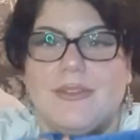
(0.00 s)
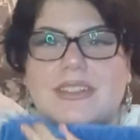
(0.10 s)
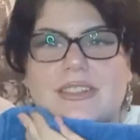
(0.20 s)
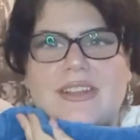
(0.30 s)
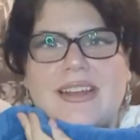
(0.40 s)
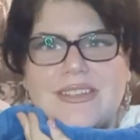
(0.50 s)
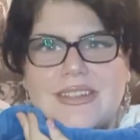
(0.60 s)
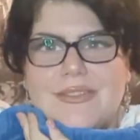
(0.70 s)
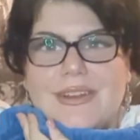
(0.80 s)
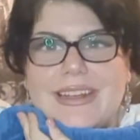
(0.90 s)
which is
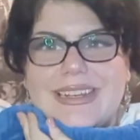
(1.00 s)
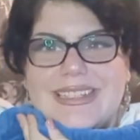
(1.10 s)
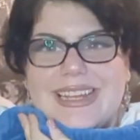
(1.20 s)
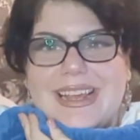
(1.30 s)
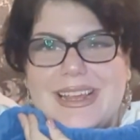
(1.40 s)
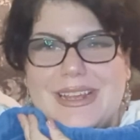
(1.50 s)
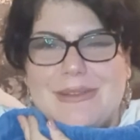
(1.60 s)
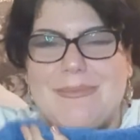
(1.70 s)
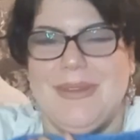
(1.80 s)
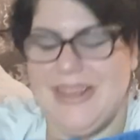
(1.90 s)
actually really
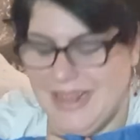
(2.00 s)
deep.